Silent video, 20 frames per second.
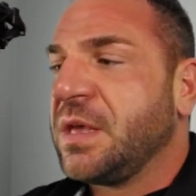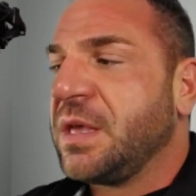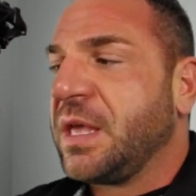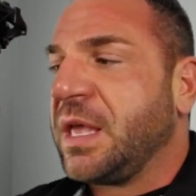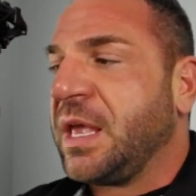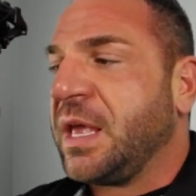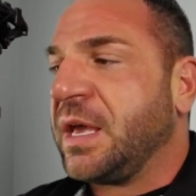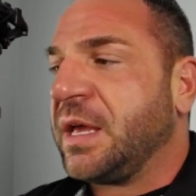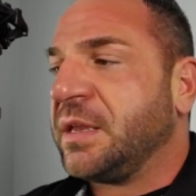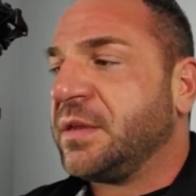
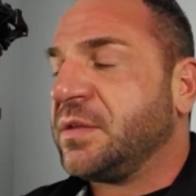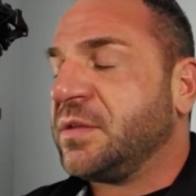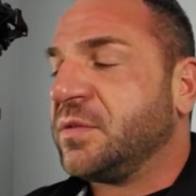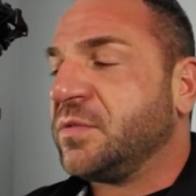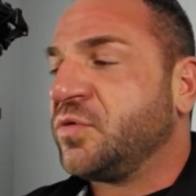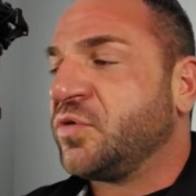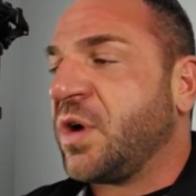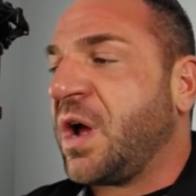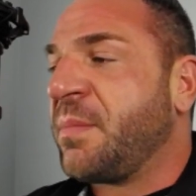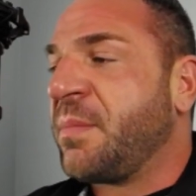And
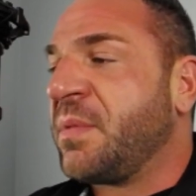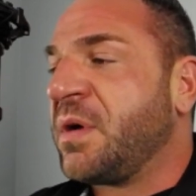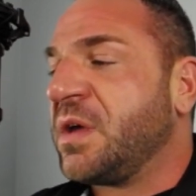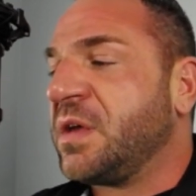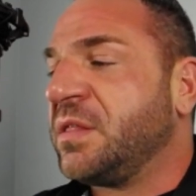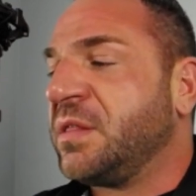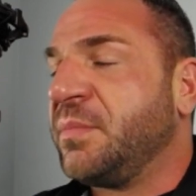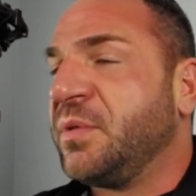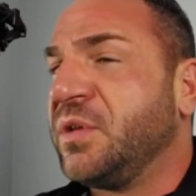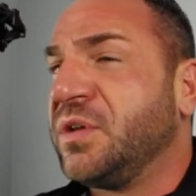drama
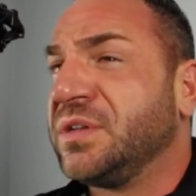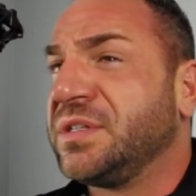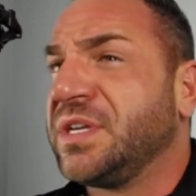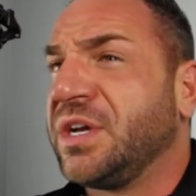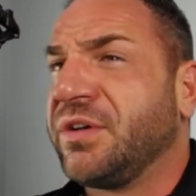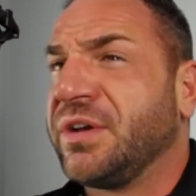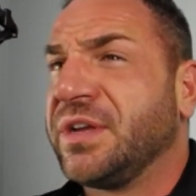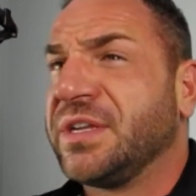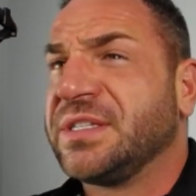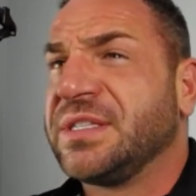in the
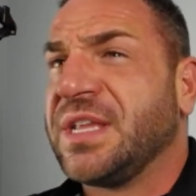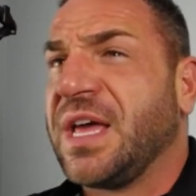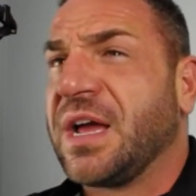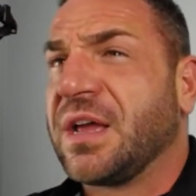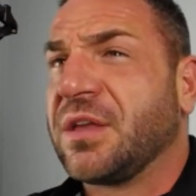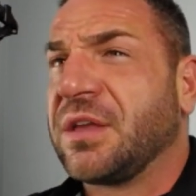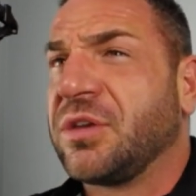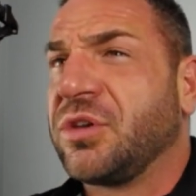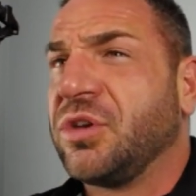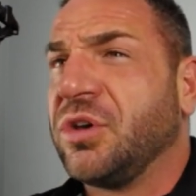military is
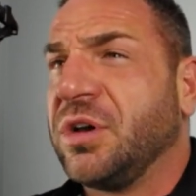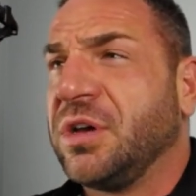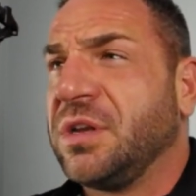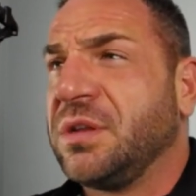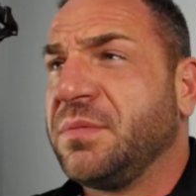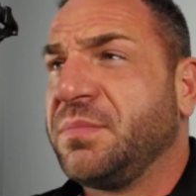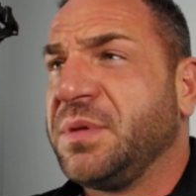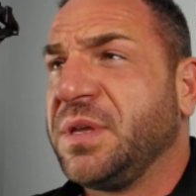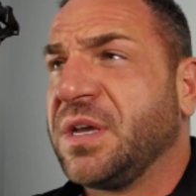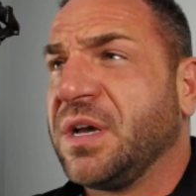not
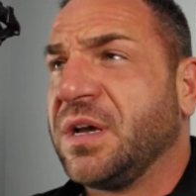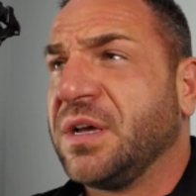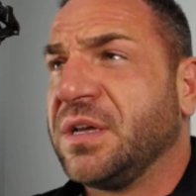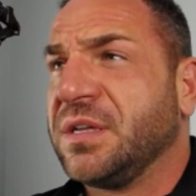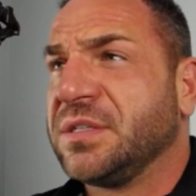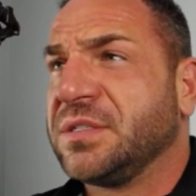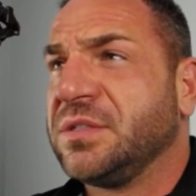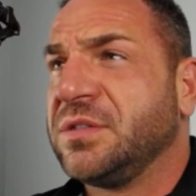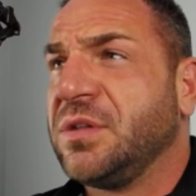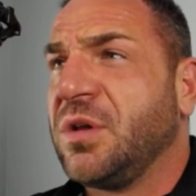good
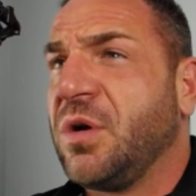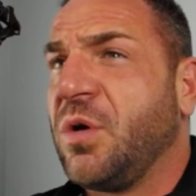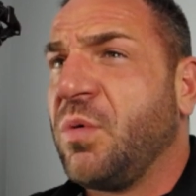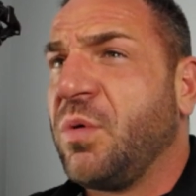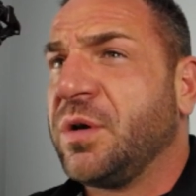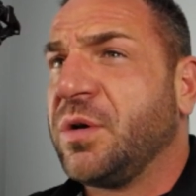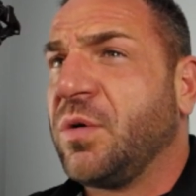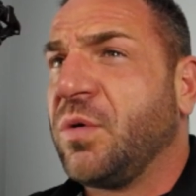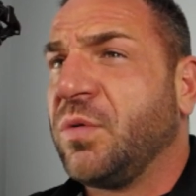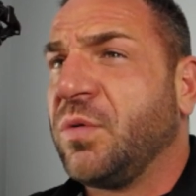because no
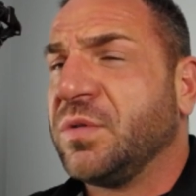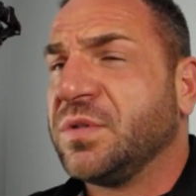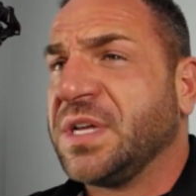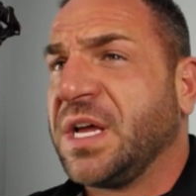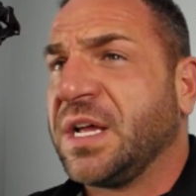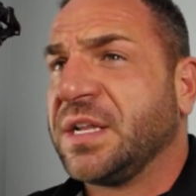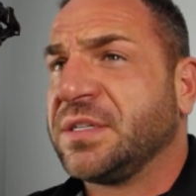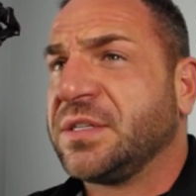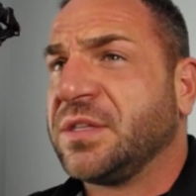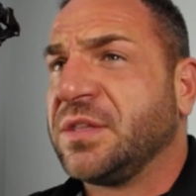one holds
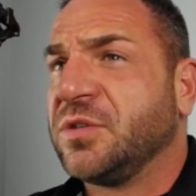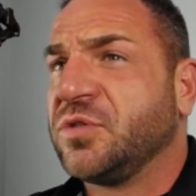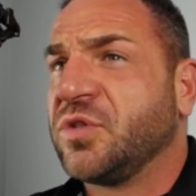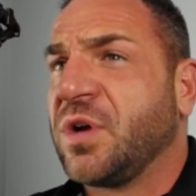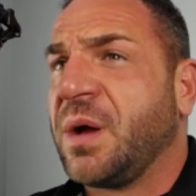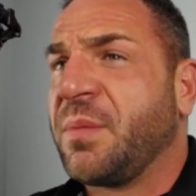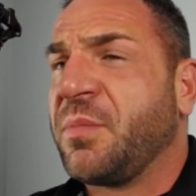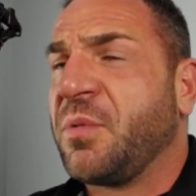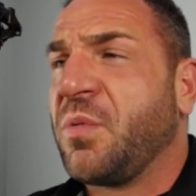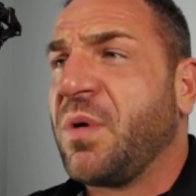on to the
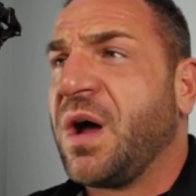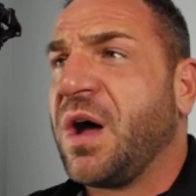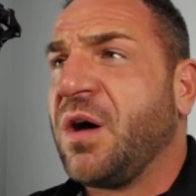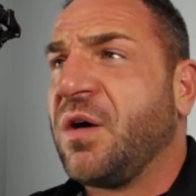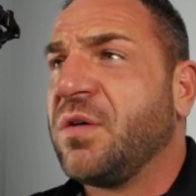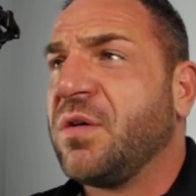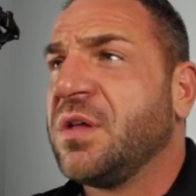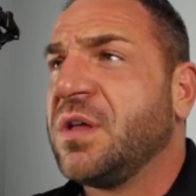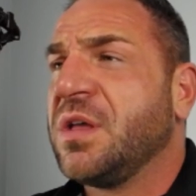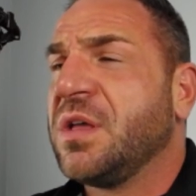drama well.